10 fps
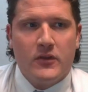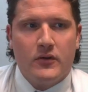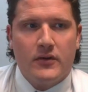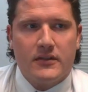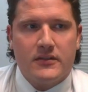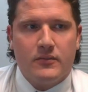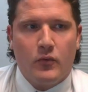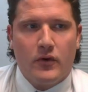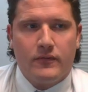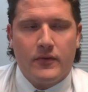you'll get some
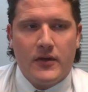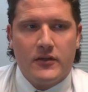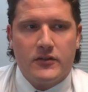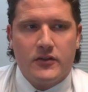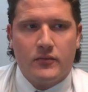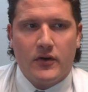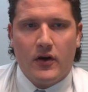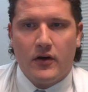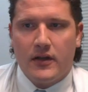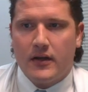more information
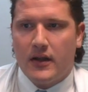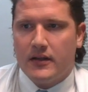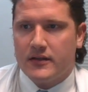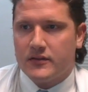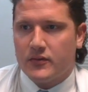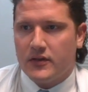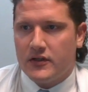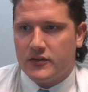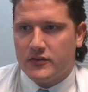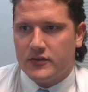regarding this
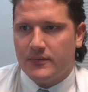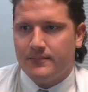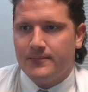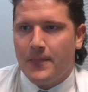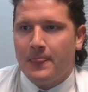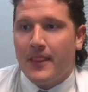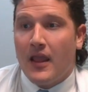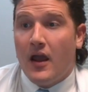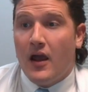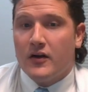relationship.
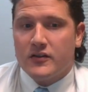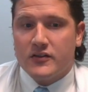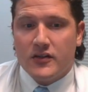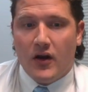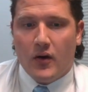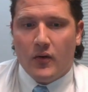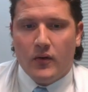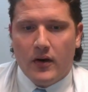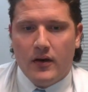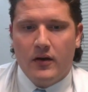So
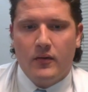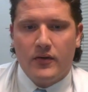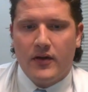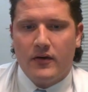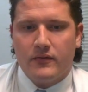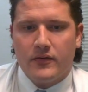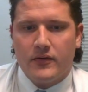without